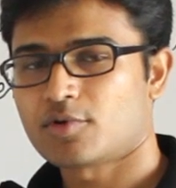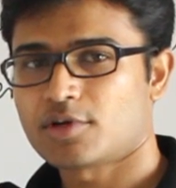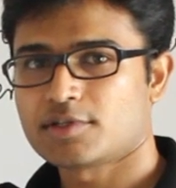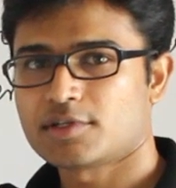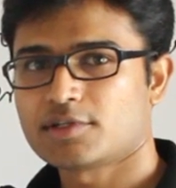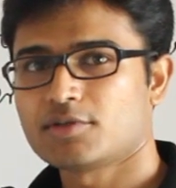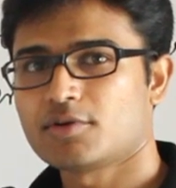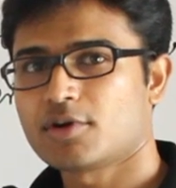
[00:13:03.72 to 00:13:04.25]

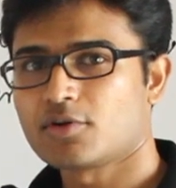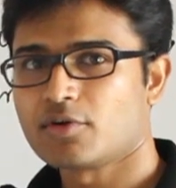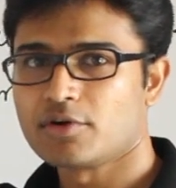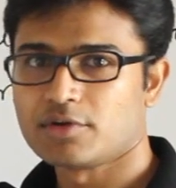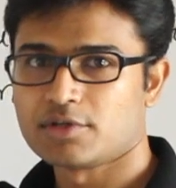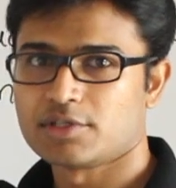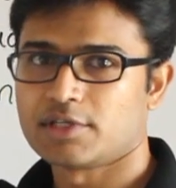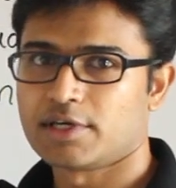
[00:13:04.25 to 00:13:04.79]
process you are
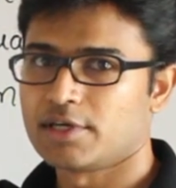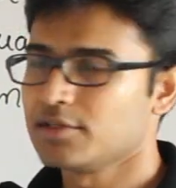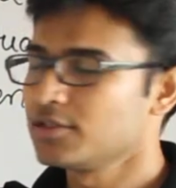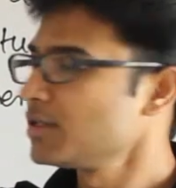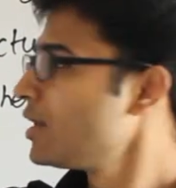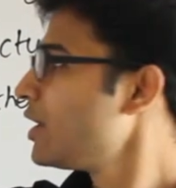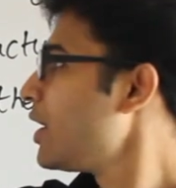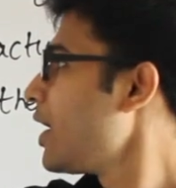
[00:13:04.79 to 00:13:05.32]
going to
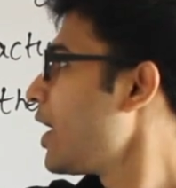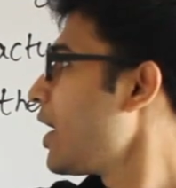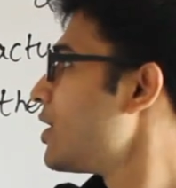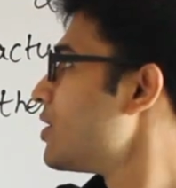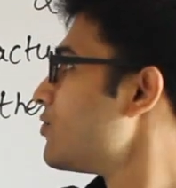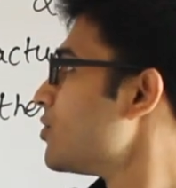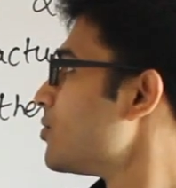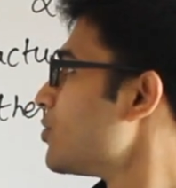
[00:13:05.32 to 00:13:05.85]
change.
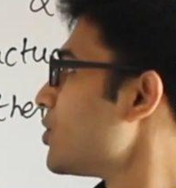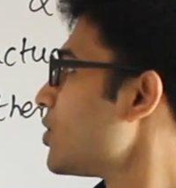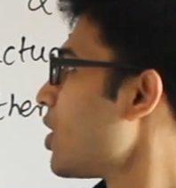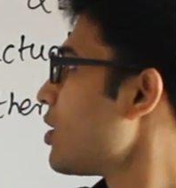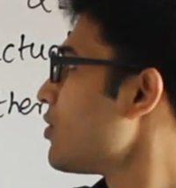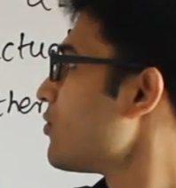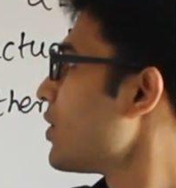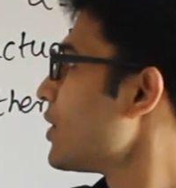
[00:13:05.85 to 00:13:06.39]
And if you put
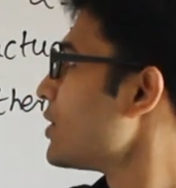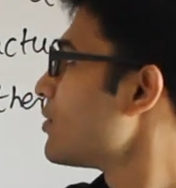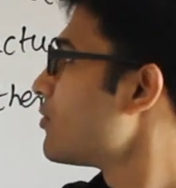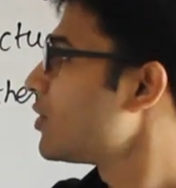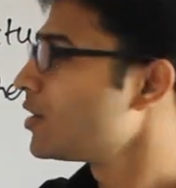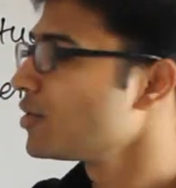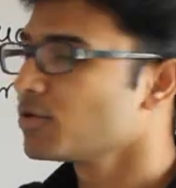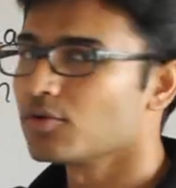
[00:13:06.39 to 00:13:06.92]
alpha
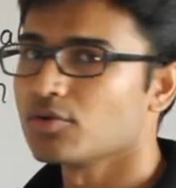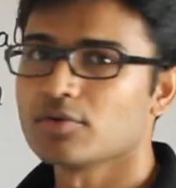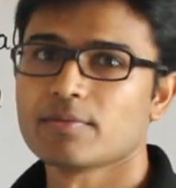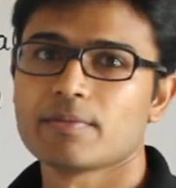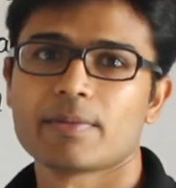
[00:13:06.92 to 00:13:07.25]
equal to,